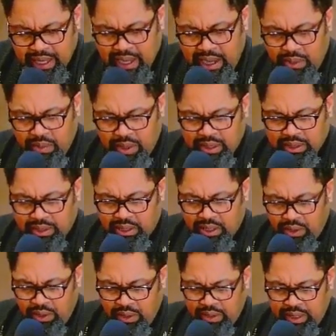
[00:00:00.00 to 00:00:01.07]
It was the
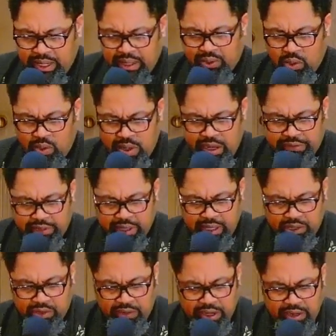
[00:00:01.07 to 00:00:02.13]
early of 20th
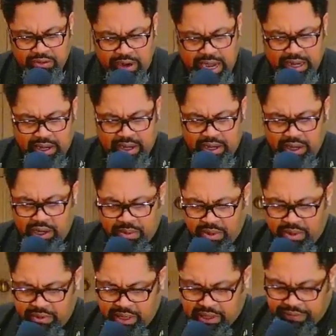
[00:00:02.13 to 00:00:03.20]
century writer and
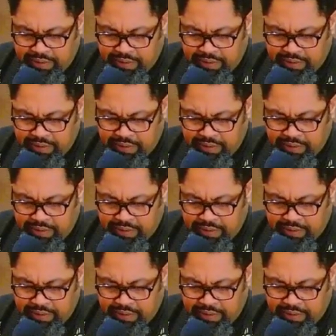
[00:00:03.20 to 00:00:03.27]
humorist